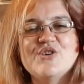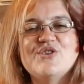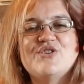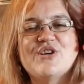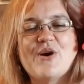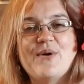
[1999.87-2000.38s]

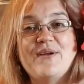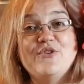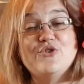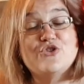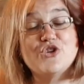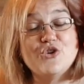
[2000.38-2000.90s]
So if
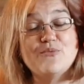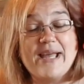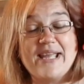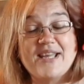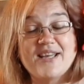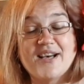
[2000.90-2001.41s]
you do
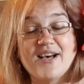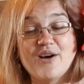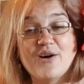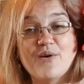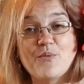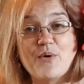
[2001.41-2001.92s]
make
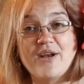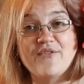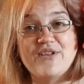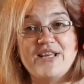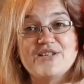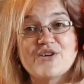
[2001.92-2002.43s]
one of
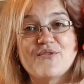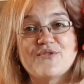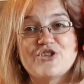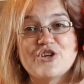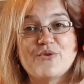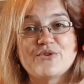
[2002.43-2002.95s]
these off the
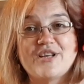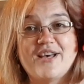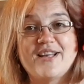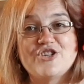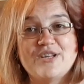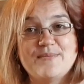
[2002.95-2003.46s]
shoulder
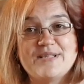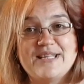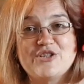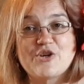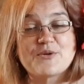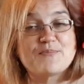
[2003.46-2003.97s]
gypsy
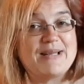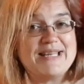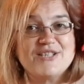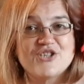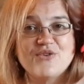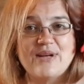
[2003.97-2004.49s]
tops,
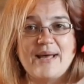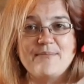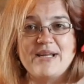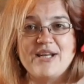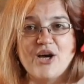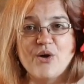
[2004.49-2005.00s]
please do let
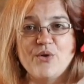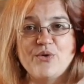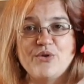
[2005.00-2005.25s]
me know.